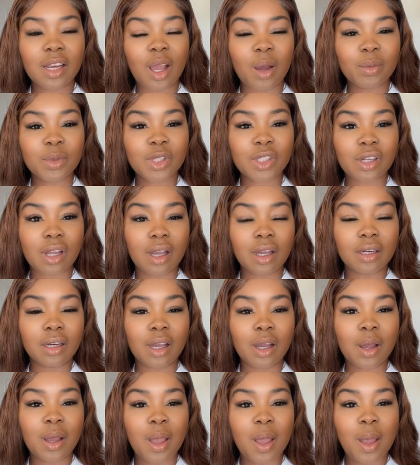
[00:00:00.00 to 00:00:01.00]
I'm
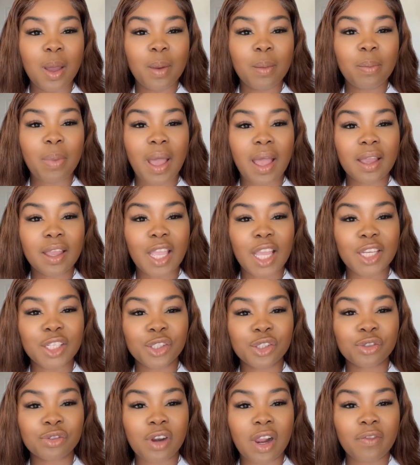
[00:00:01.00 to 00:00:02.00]
Shawna Pack,
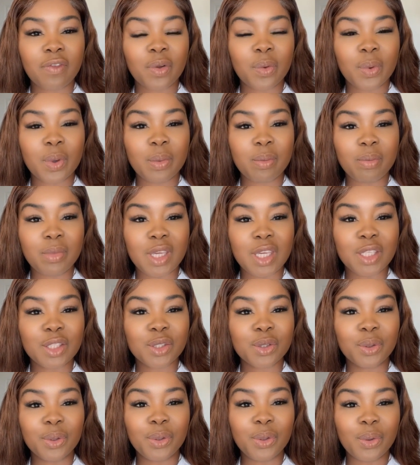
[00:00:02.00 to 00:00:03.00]
and travel with me
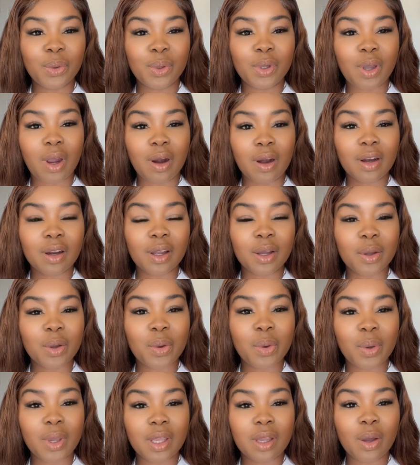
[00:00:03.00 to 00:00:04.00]
to New York, a
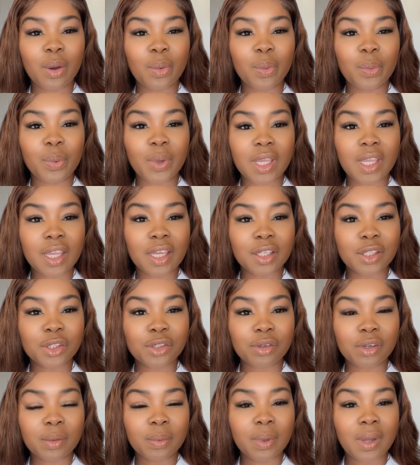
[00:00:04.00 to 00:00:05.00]
quick weekend
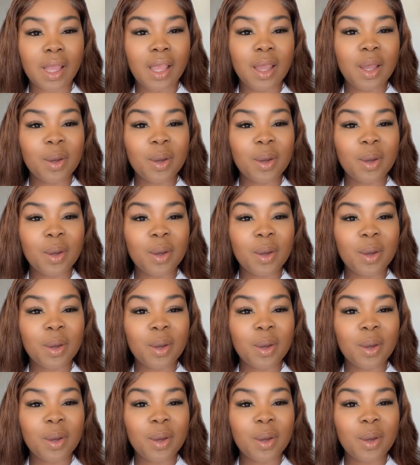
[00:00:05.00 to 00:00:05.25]
trip.